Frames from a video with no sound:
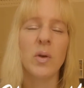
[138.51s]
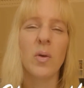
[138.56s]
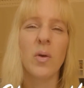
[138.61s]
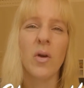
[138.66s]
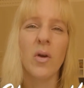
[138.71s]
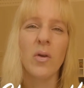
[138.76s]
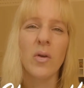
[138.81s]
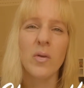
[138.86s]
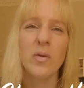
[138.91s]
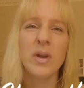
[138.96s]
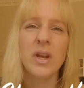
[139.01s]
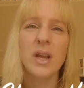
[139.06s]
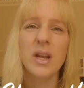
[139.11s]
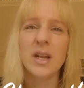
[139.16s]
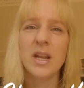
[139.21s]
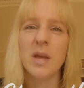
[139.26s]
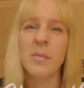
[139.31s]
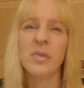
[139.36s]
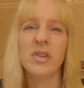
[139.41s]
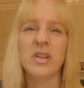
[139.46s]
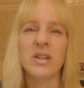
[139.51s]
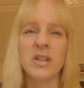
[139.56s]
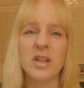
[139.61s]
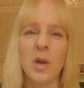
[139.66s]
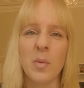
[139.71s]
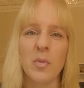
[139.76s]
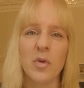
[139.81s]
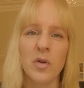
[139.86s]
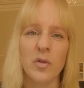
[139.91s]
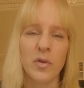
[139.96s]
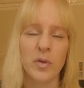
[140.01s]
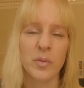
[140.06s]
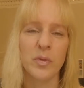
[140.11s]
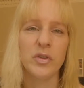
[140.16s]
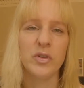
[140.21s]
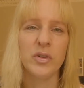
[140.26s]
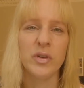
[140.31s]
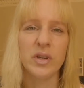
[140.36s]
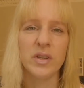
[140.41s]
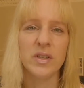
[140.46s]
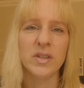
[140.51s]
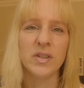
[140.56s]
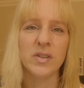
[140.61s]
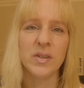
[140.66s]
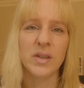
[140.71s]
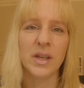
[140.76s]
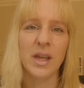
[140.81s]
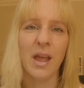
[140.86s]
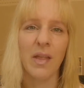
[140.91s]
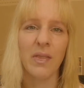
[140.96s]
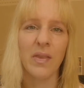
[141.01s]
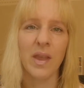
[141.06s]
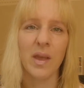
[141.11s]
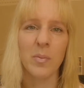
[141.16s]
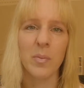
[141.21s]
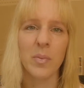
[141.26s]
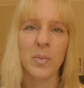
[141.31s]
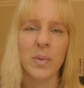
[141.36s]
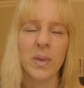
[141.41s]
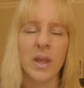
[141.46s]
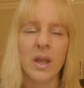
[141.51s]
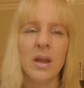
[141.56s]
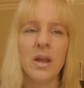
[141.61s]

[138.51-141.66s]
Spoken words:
or only a limited number of opportunities to get them.